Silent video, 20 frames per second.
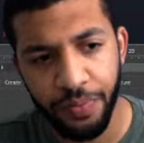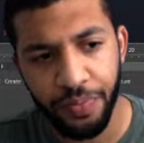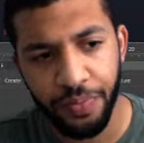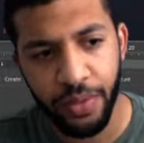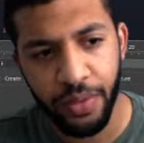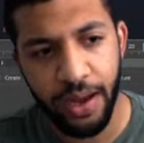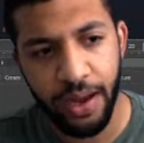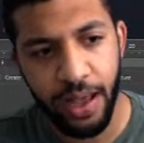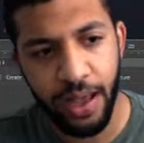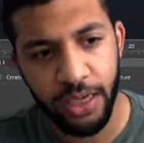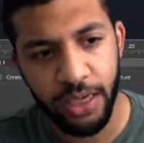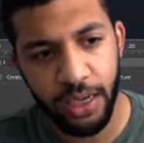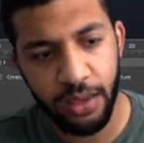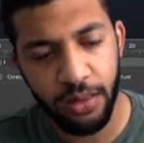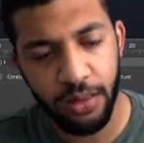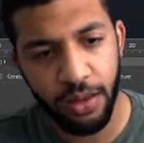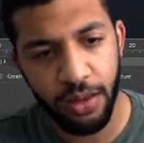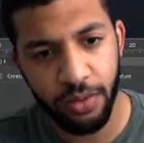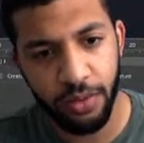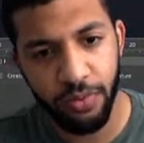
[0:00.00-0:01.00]
And now take a
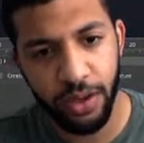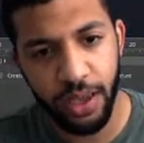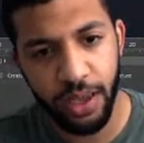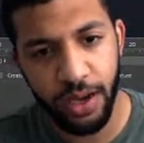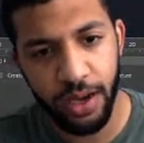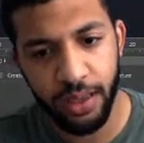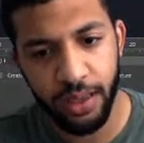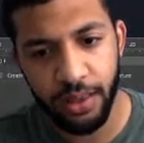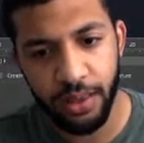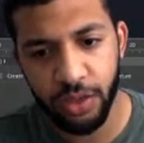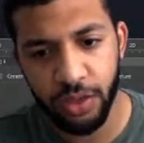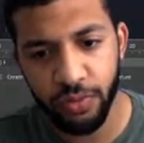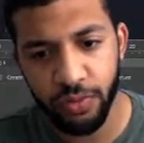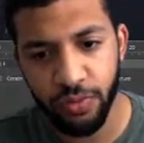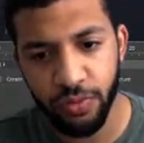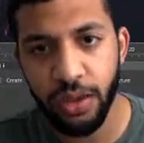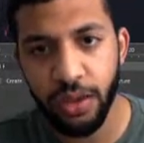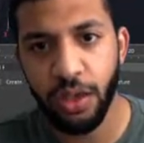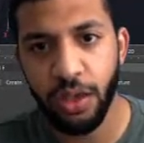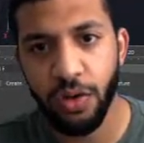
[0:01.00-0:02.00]
look. We're getting this
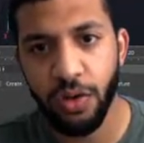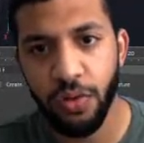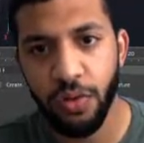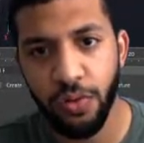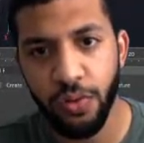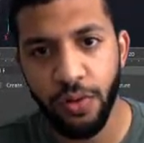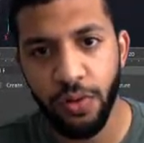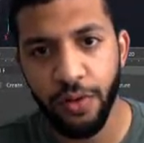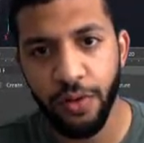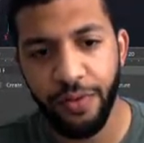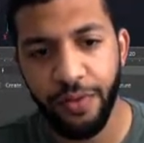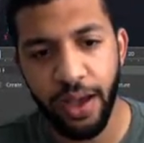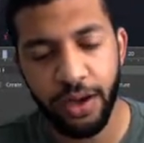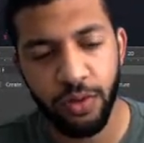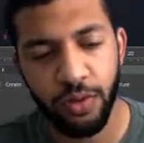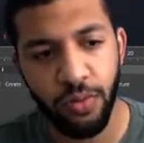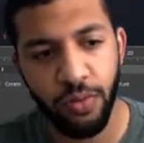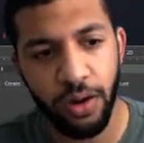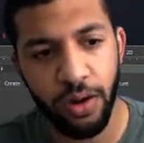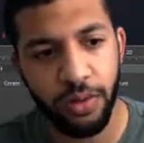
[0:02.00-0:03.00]
really cool
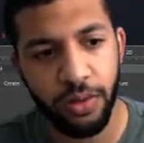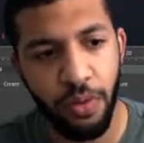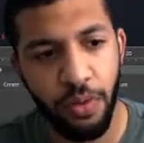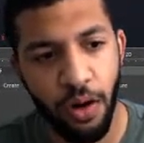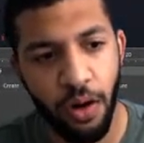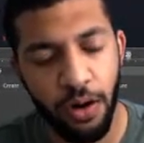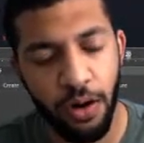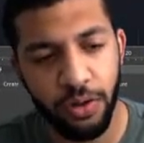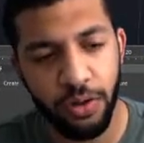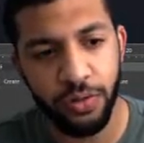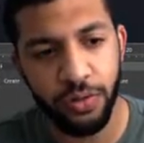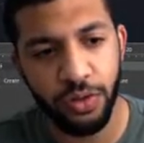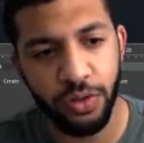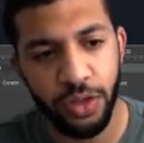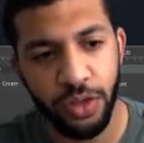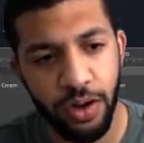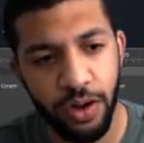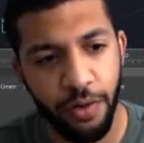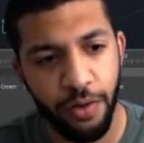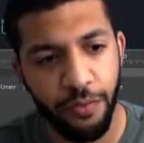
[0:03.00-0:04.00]
effect where the particles
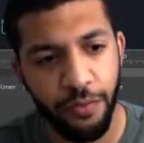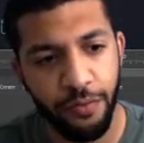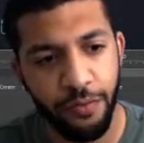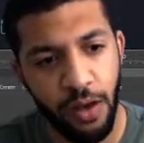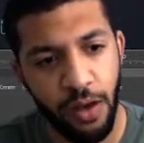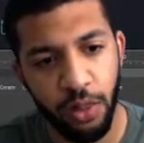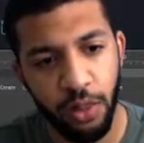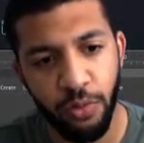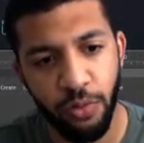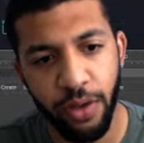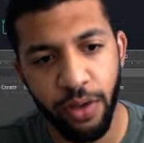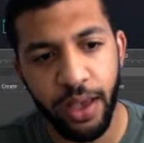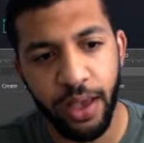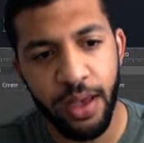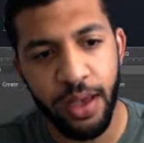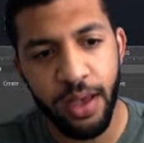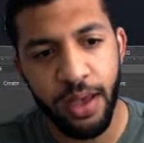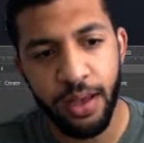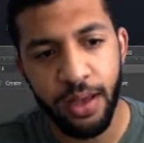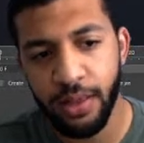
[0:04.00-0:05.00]
are now following
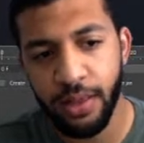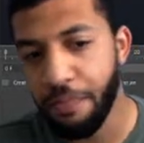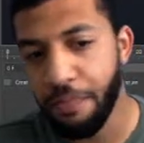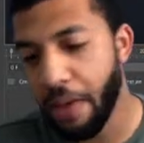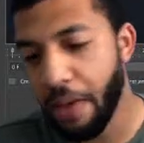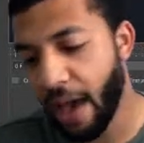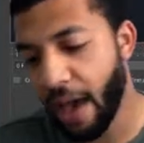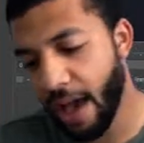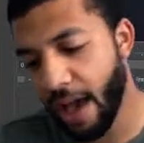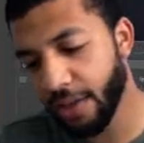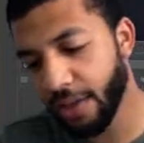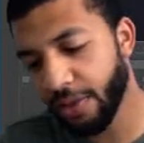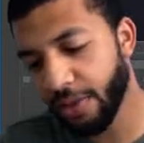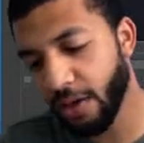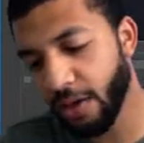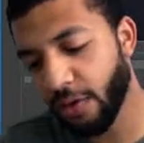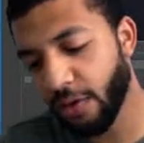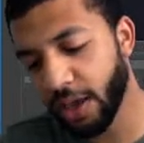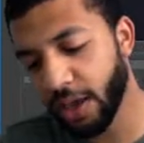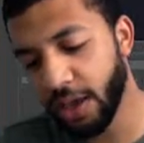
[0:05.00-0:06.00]
the path
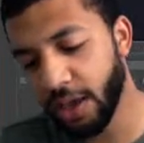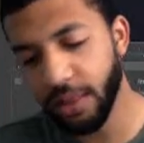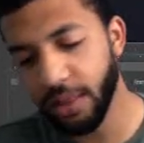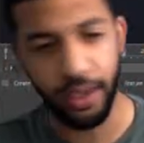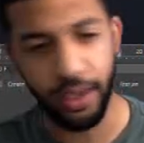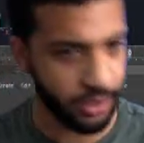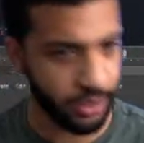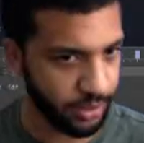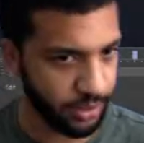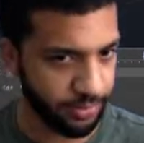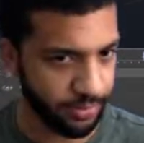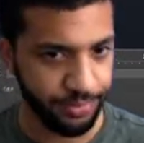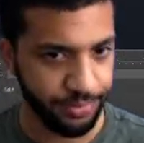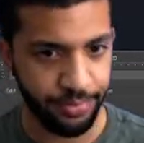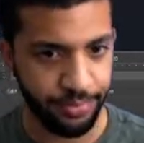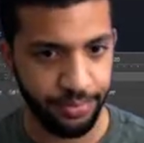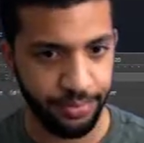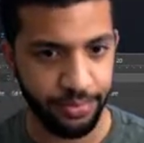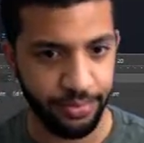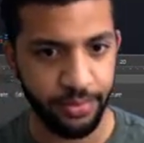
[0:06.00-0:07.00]
of our helix.
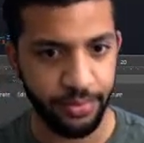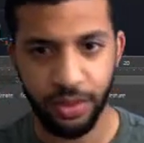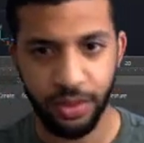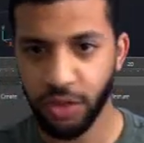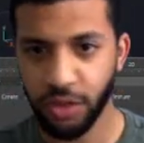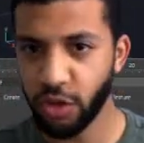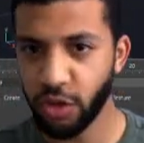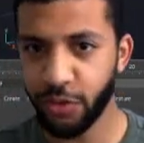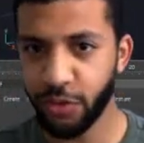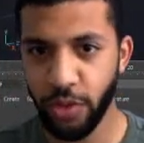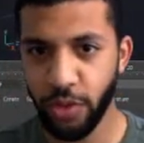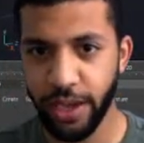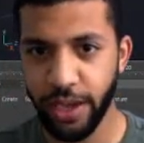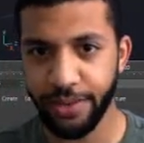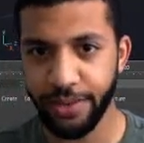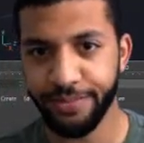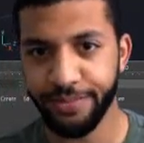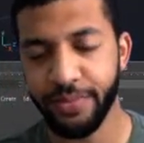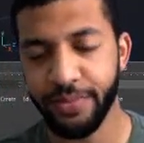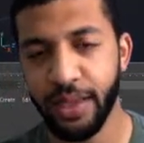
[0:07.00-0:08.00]
Super sweet,
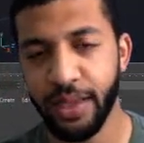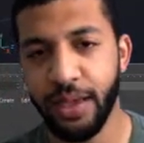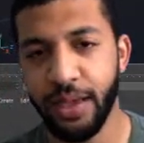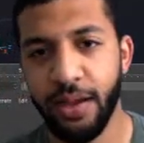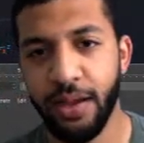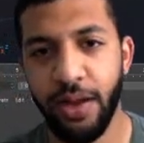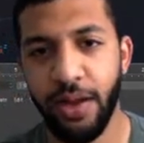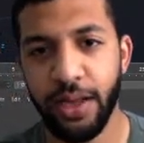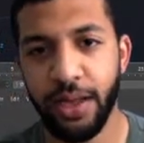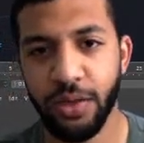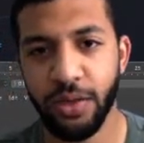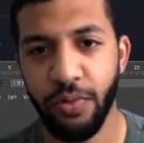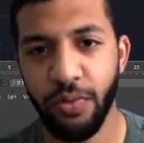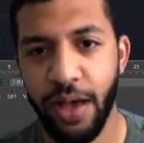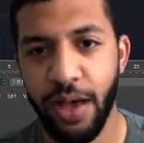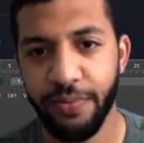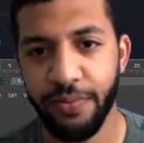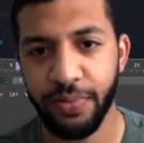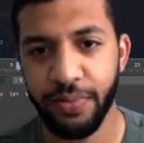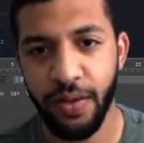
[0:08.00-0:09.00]
right? So we
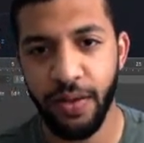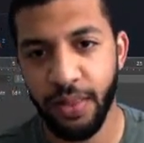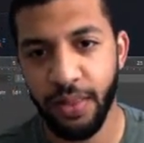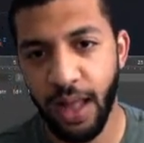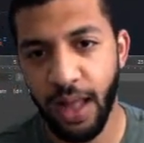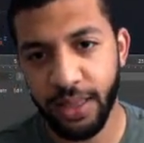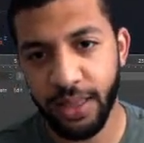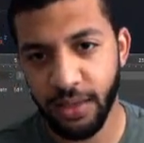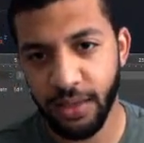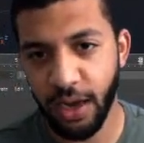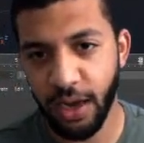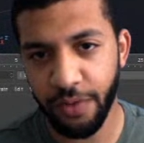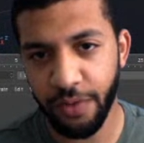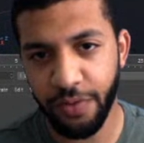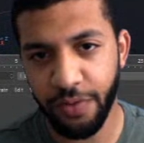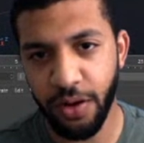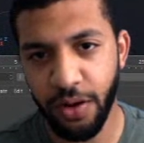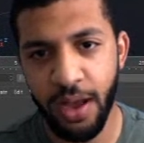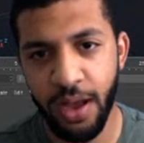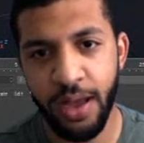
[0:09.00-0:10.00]
have lots of stuff
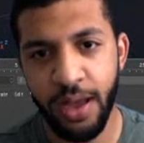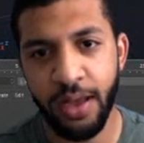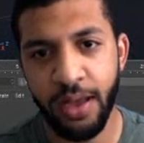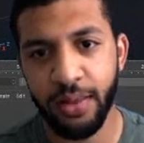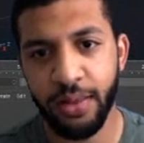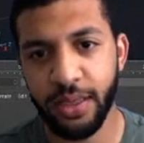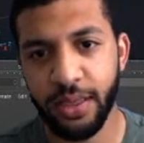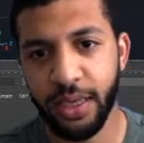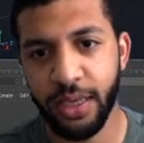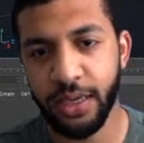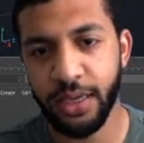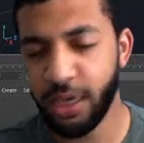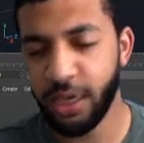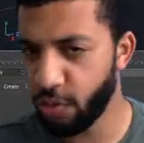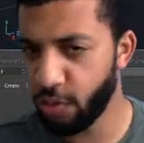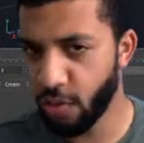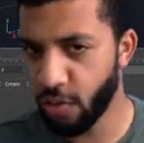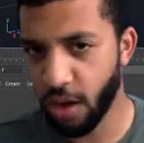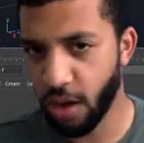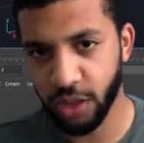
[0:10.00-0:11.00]
here. Let's
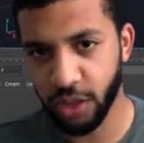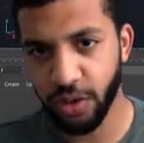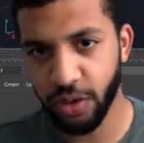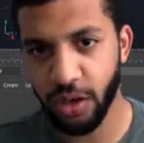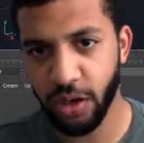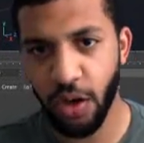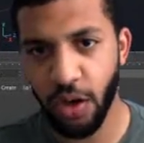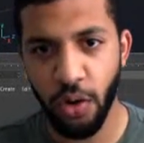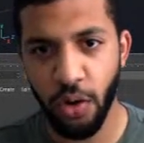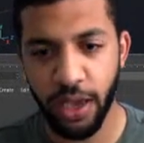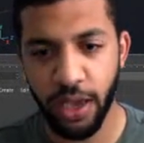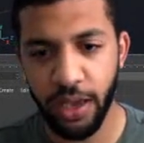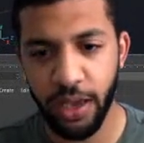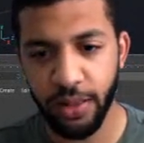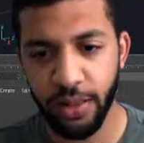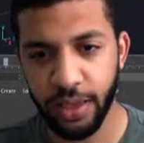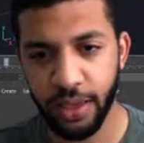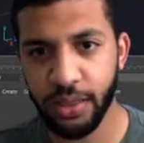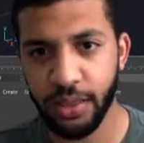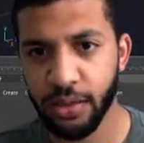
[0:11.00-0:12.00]
continue on. So we're going to go to our
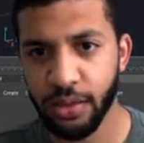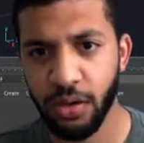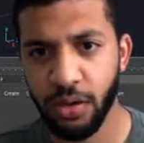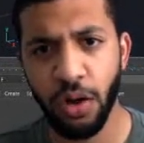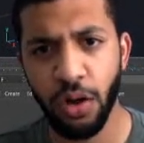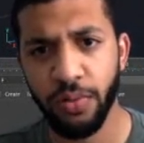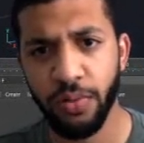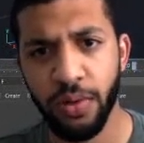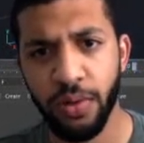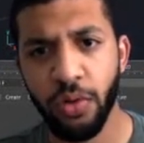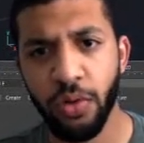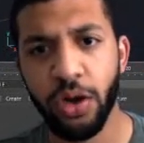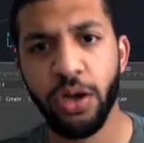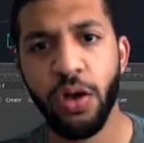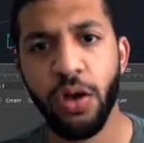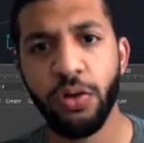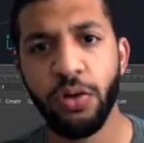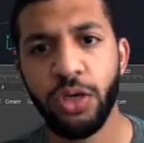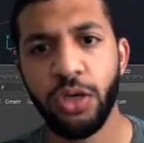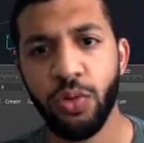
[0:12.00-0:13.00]
helix, or no, we're going
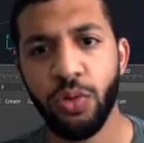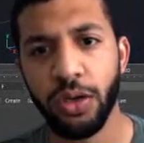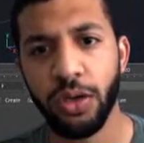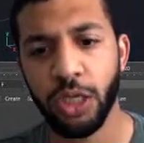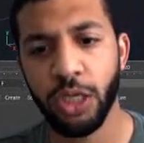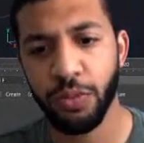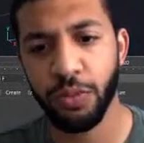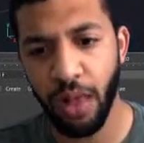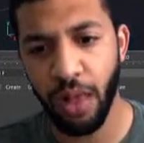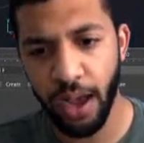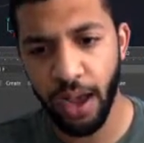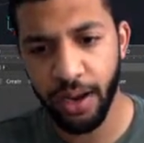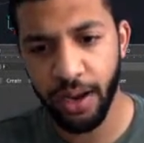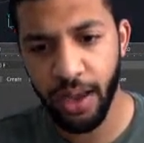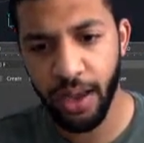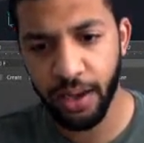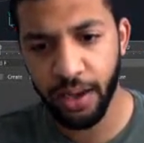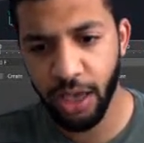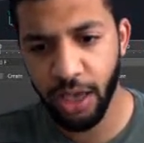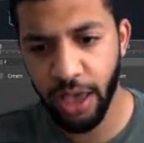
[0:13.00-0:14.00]
to go to our spline
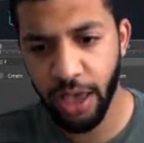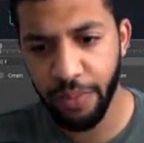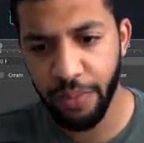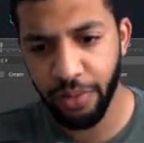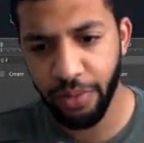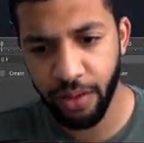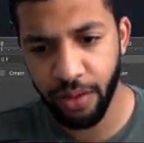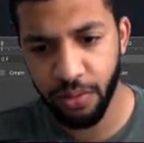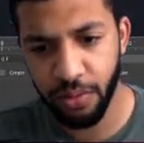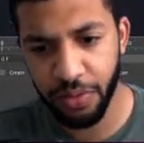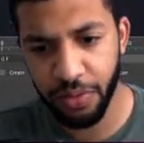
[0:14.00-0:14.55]
and keep playing with